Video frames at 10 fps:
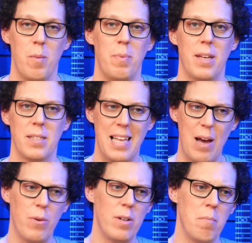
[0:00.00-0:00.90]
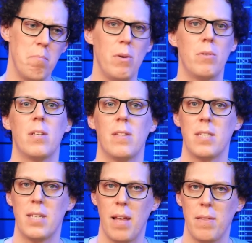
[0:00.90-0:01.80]
because that would mute
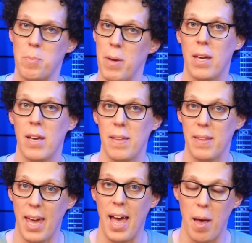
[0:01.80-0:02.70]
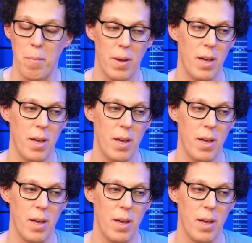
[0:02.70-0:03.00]
the speaker in the cab.